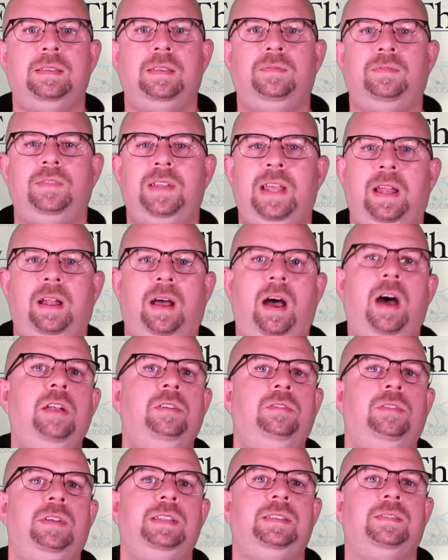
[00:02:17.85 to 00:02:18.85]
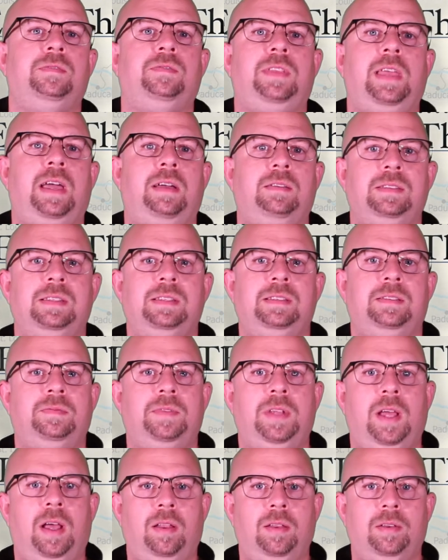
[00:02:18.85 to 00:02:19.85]
if not hundreds of thousands of
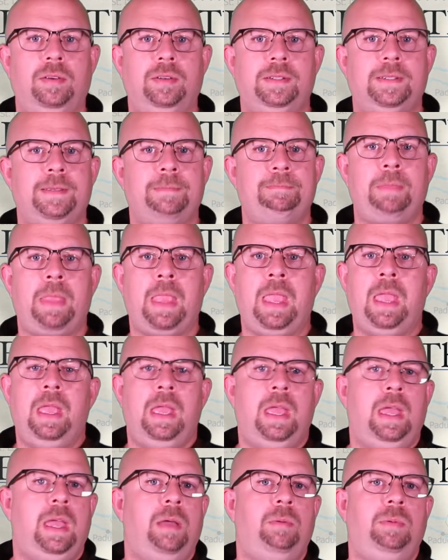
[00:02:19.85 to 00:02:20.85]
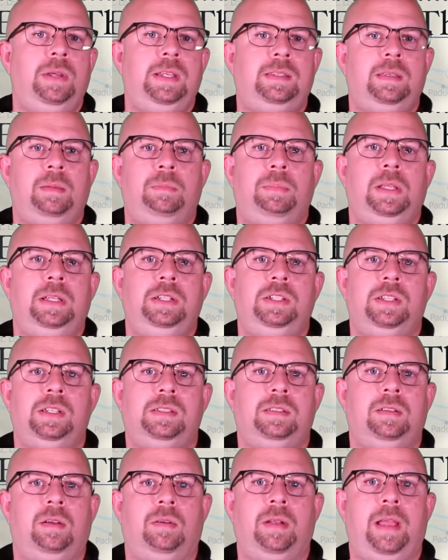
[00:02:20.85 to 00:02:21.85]
dollars, and we simply
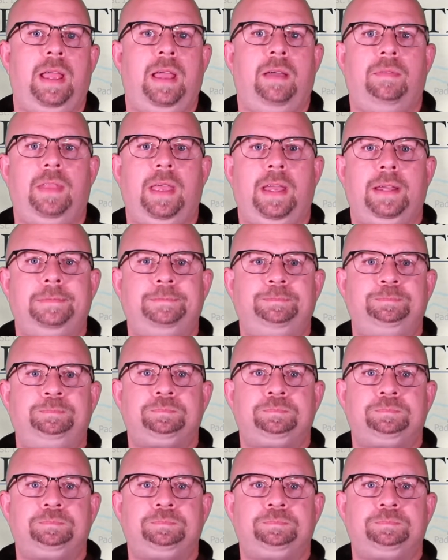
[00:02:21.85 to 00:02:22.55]
just don't have that.